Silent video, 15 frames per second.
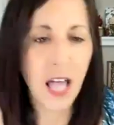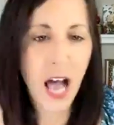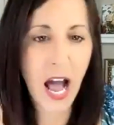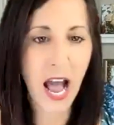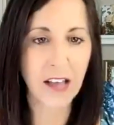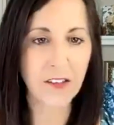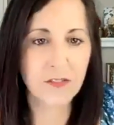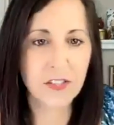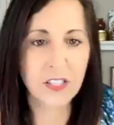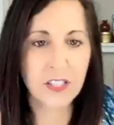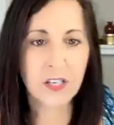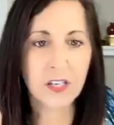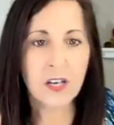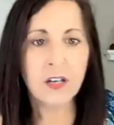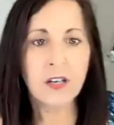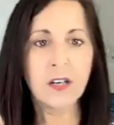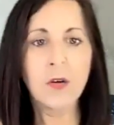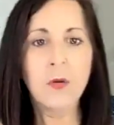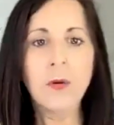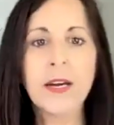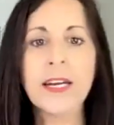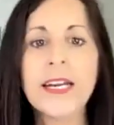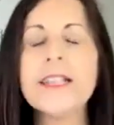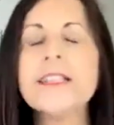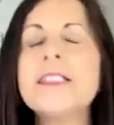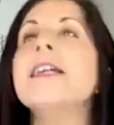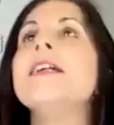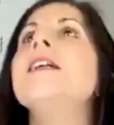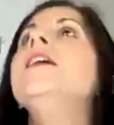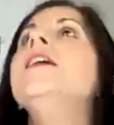lives we need
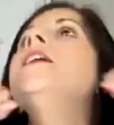to